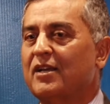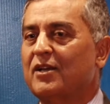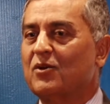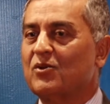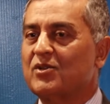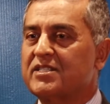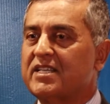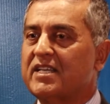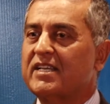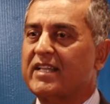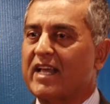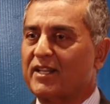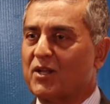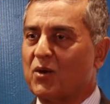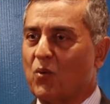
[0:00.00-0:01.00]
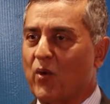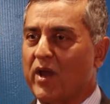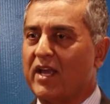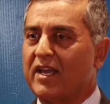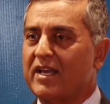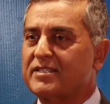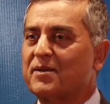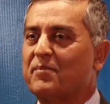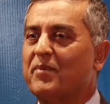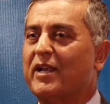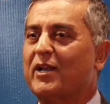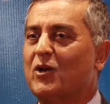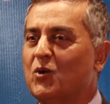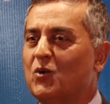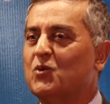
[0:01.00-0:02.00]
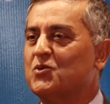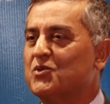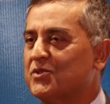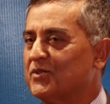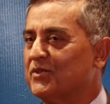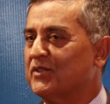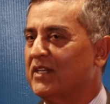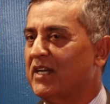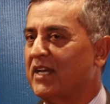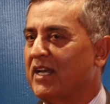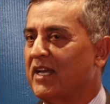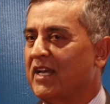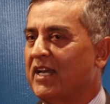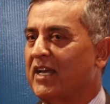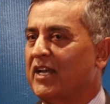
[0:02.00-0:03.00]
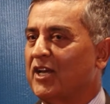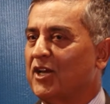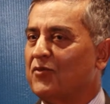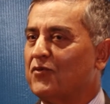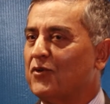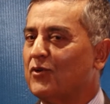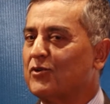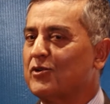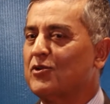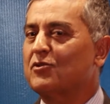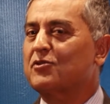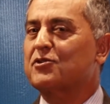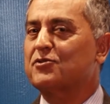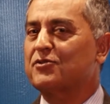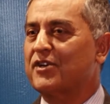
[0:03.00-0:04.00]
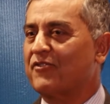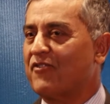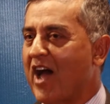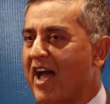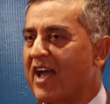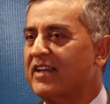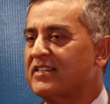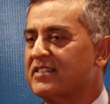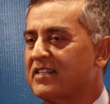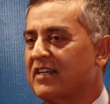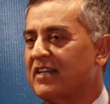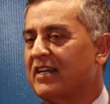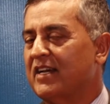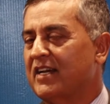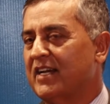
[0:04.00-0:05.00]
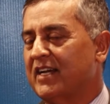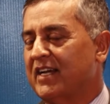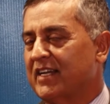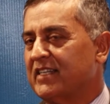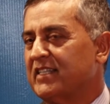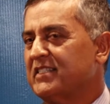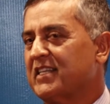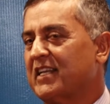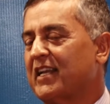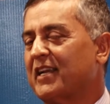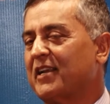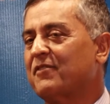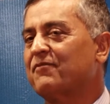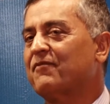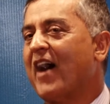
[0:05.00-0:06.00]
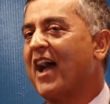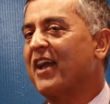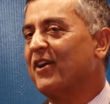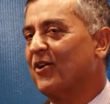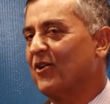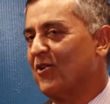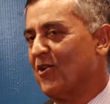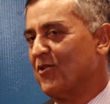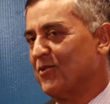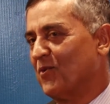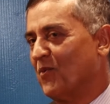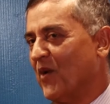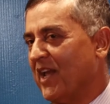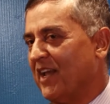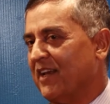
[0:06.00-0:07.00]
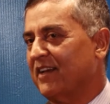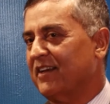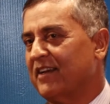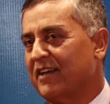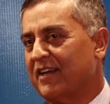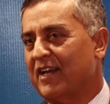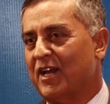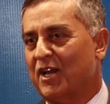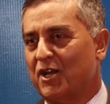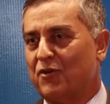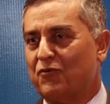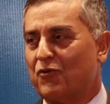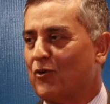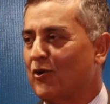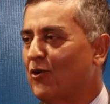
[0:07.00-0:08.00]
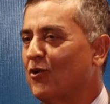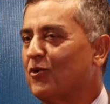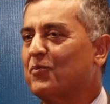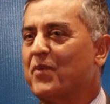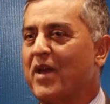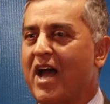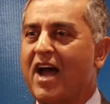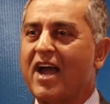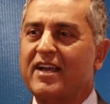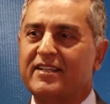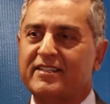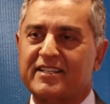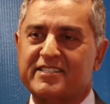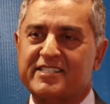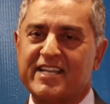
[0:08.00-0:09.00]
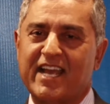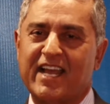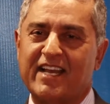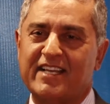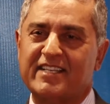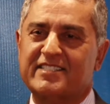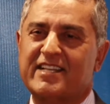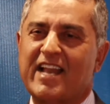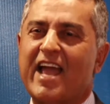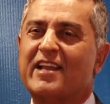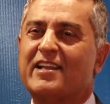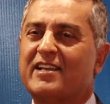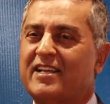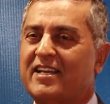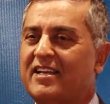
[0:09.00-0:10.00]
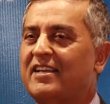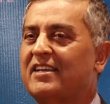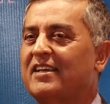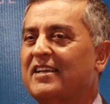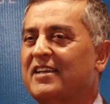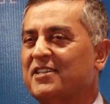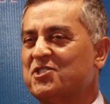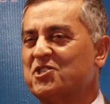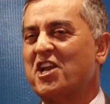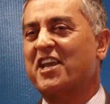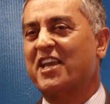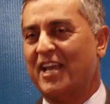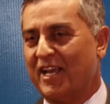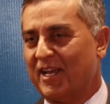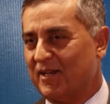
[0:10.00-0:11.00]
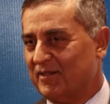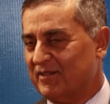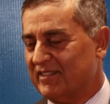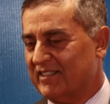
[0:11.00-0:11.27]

you will see that the wing is a bit loose. If you look to the right, there's a little fire on the wing. If you look behind, the tail is slightly shaking.